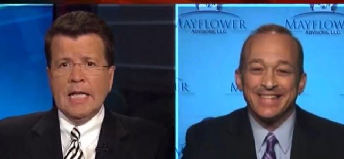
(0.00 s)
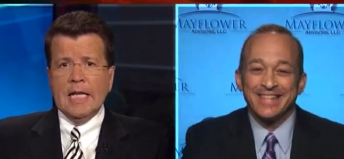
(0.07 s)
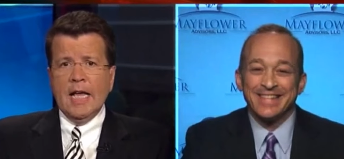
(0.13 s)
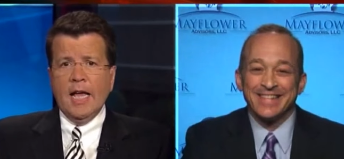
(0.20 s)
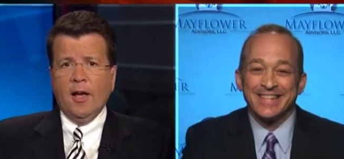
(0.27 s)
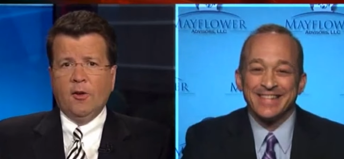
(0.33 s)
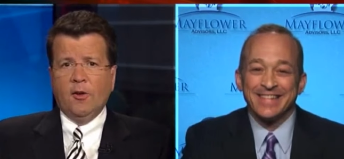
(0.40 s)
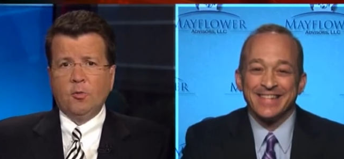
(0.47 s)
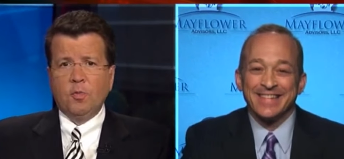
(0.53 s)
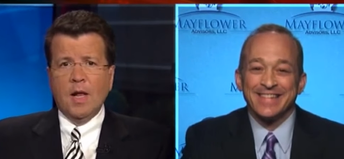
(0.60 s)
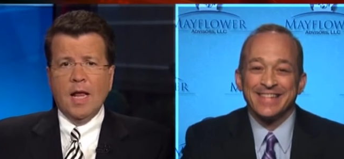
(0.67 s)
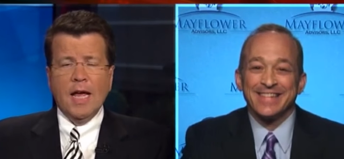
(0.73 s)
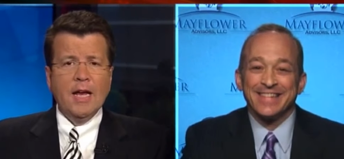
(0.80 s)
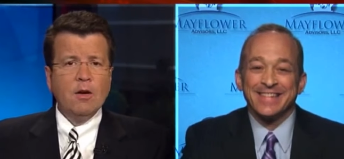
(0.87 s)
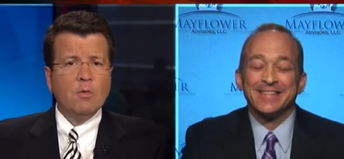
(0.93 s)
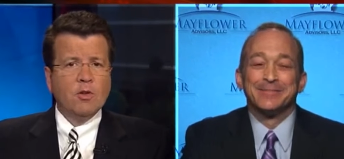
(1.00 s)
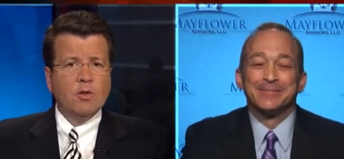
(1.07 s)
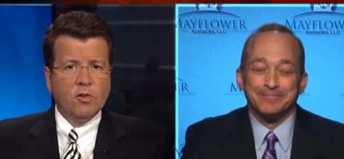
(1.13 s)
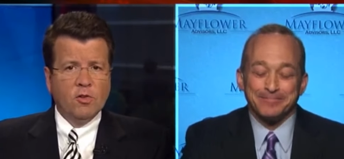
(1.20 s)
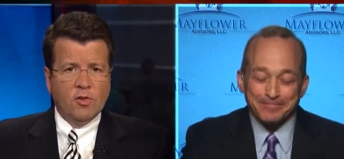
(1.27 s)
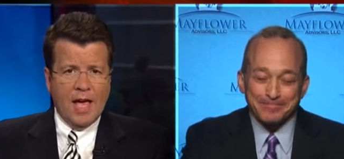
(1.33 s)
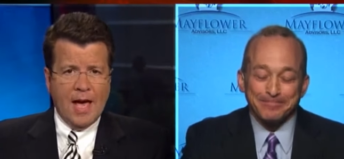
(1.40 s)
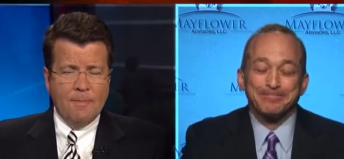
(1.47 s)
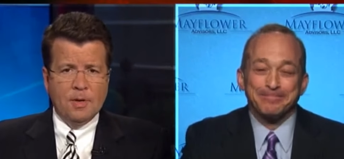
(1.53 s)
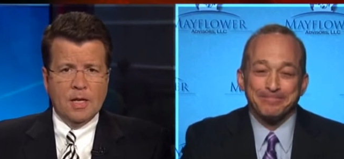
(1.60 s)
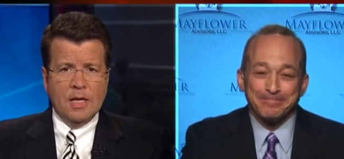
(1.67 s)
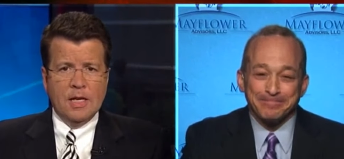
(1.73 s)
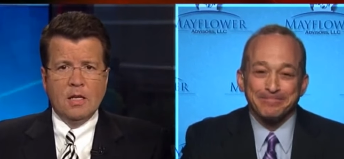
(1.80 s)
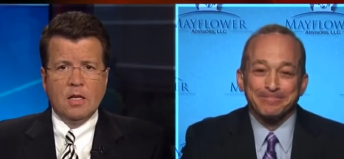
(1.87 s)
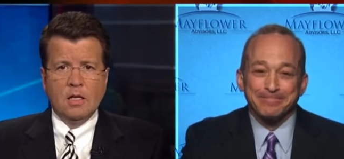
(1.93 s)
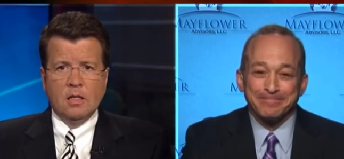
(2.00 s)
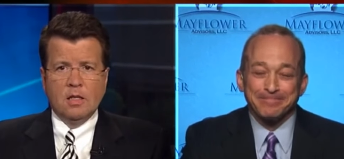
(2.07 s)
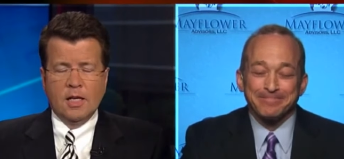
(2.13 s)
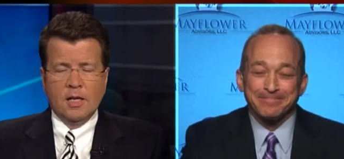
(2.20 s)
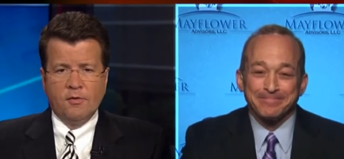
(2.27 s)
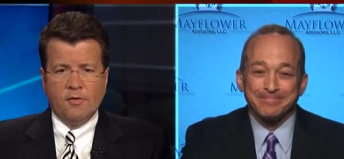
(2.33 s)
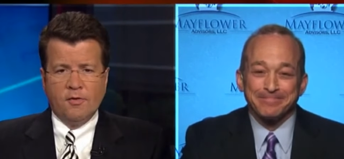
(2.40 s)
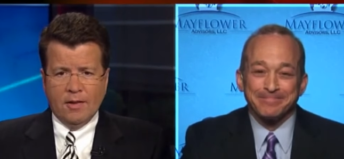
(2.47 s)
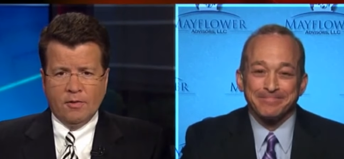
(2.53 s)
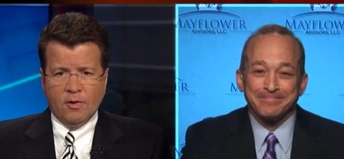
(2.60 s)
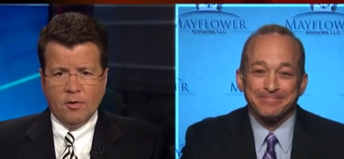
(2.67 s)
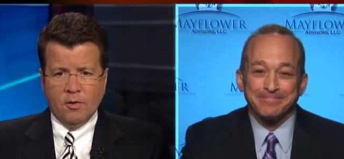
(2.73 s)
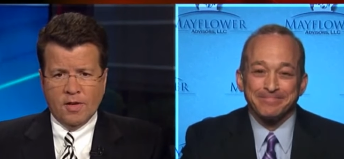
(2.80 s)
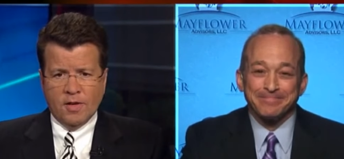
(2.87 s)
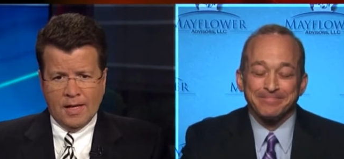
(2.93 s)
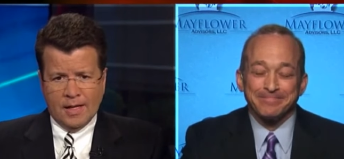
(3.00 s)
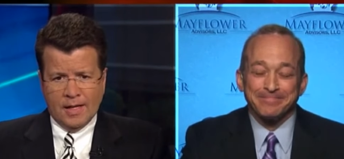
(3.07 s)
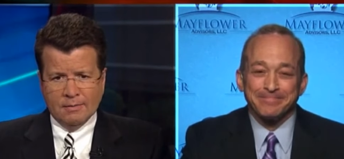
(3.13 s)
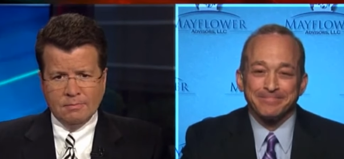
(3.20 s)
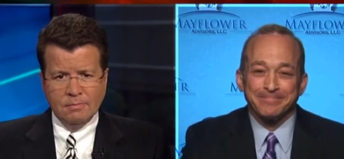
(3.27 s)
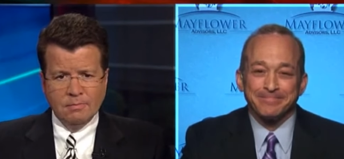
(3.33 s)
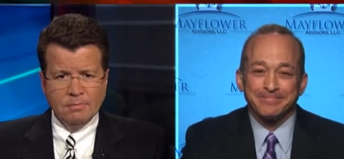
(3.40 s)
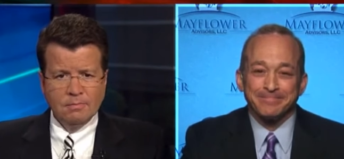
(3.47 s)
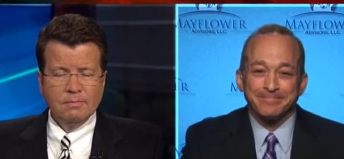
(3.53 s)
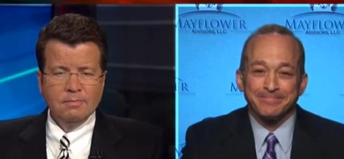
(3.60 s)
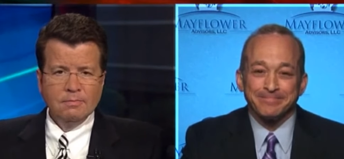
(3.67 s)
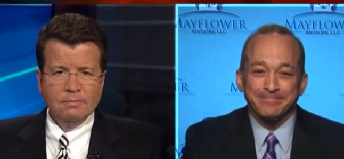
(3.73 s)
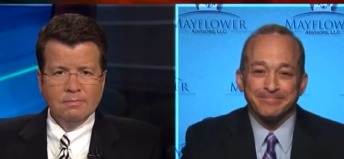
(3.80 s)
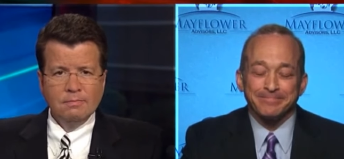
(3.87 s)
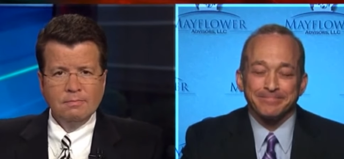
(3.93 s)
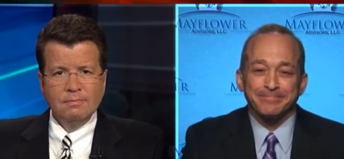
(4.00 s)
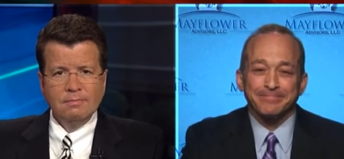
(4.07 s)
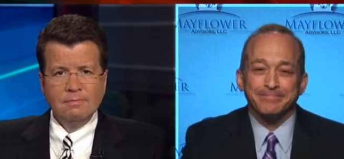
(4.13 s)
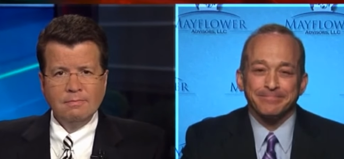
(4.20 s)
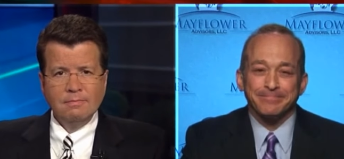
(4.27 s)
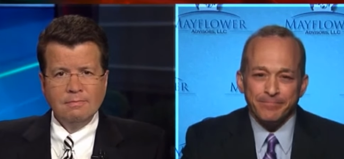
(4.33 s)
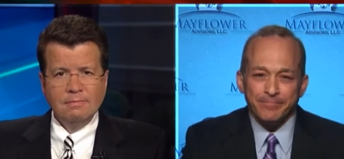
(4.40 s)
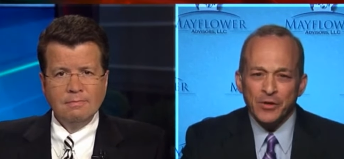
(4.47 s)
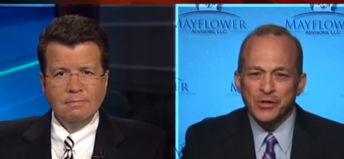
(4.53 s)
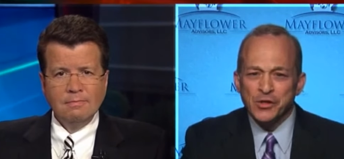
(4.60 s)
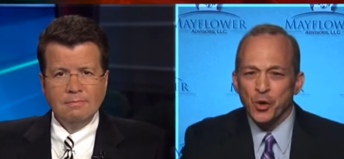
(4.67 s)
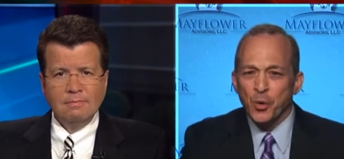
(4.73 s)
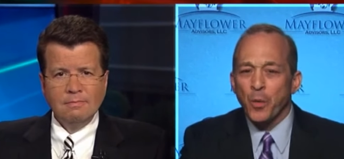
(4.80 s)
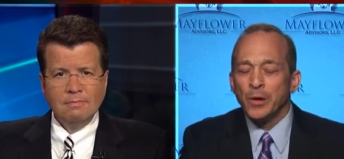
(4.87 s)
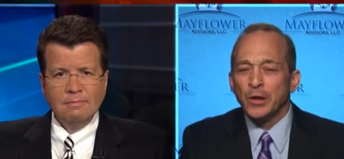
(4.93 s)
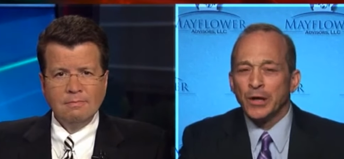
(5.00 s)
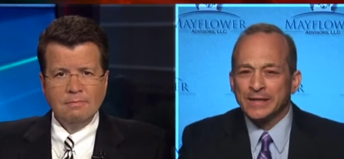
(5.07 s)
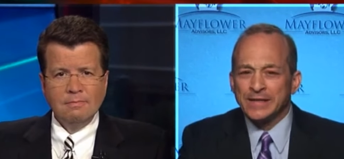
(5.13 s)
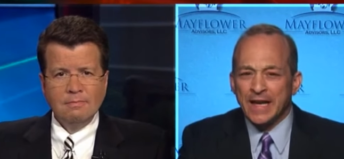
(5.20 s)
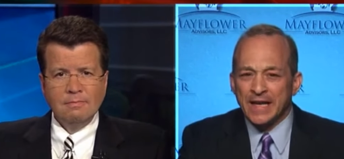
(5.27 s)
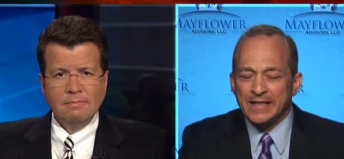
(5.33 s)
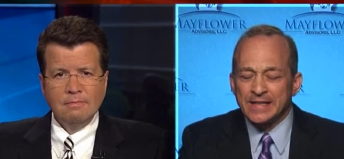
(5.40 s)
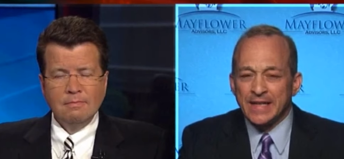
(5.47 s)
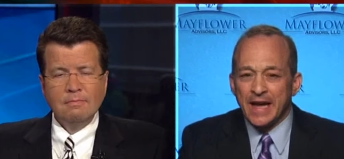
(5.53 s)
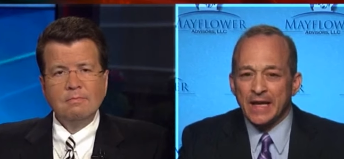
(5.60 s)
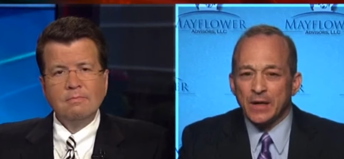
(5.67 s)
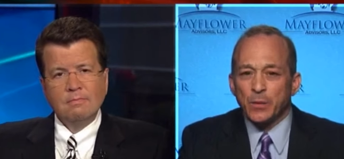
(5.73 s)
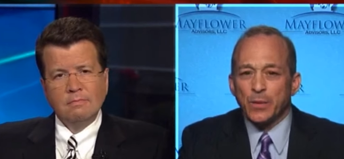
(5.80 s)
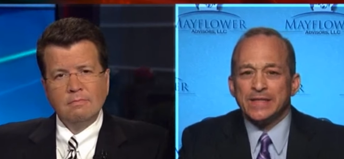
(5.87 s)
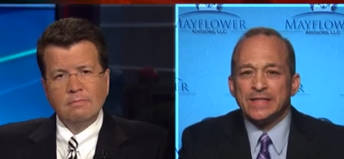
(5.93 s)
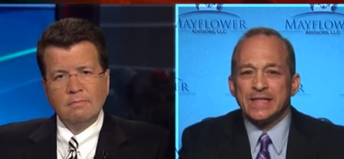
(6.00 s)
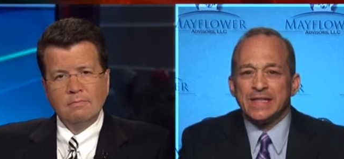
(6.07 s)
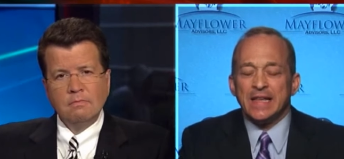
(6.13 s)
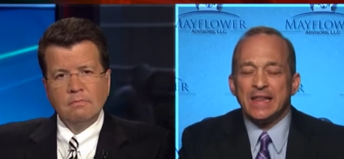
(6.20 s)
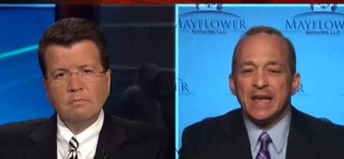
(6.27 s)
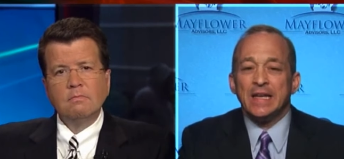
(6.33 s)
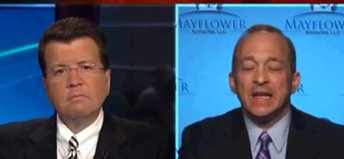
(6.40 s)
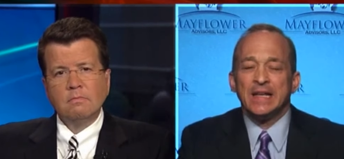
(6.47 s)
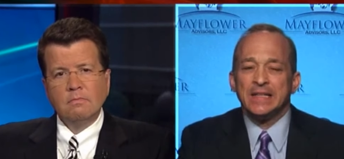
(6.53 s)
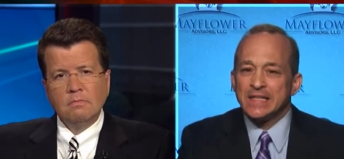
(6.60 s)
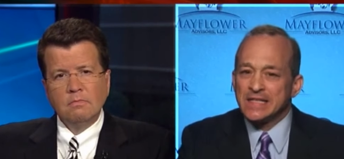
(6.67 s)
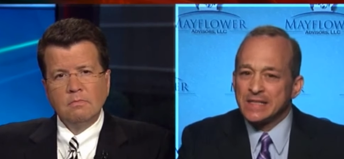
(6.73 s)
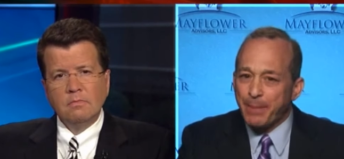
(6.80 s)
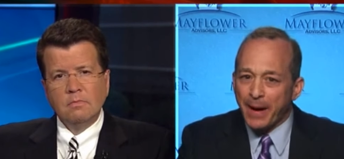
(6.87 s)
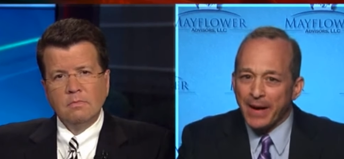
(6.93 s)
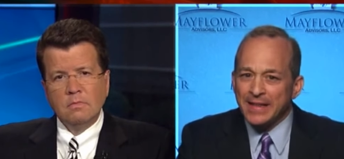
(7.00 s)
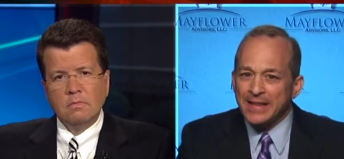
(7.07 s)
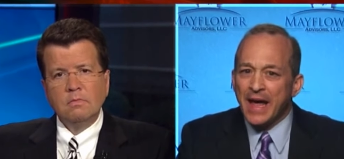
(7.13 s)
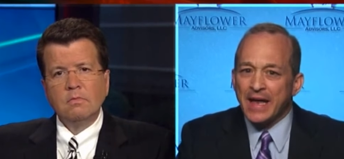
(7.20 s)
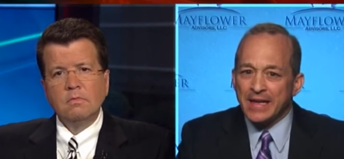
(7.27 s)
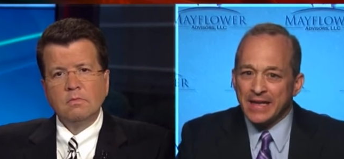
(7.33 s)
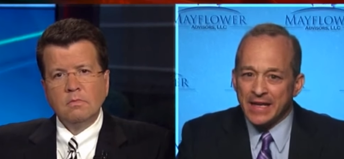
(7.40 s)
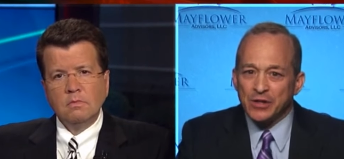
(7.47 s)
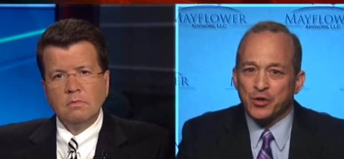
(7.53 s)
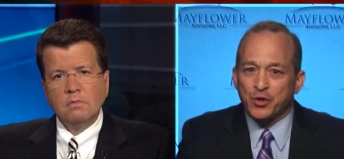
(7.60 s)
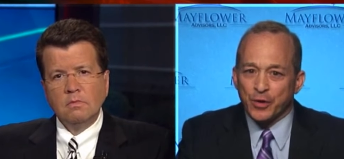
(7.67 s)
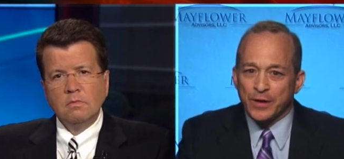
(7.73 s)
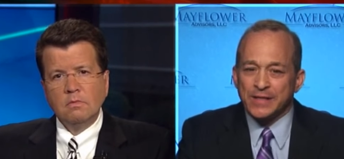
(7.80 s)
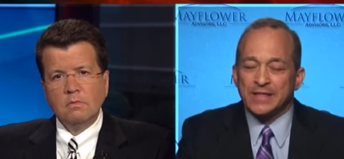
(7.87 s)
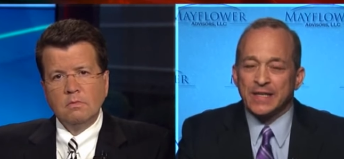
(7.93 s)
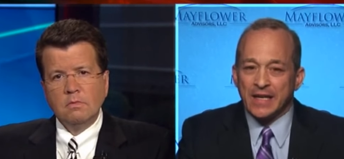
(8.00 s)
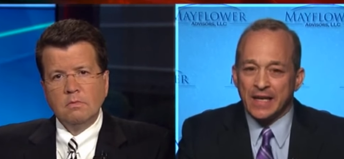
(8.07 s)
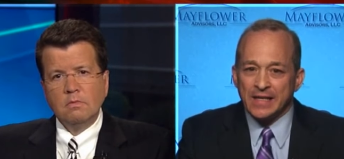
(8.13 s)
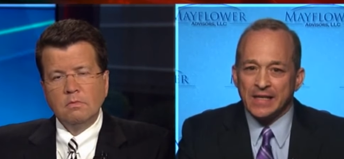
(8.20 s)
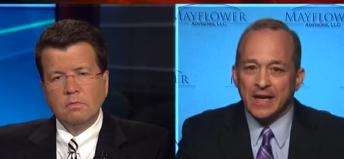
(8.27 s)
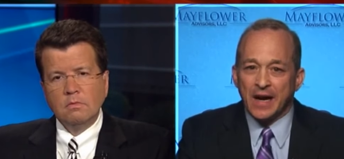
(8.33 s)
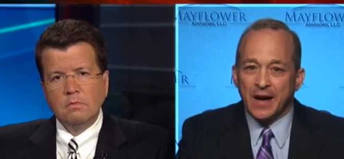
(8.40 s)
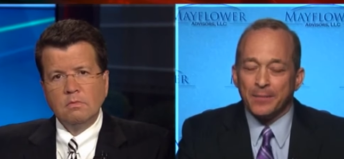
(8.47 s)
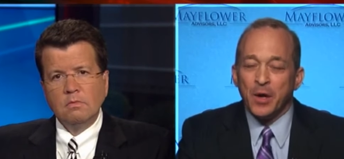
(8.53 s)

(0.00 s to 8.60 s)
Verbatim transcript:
Speaker 1: explain what just happened uh, that you found so telling.
Speaker 2: Sure. When we look at today's data, we see that despite that increase in income,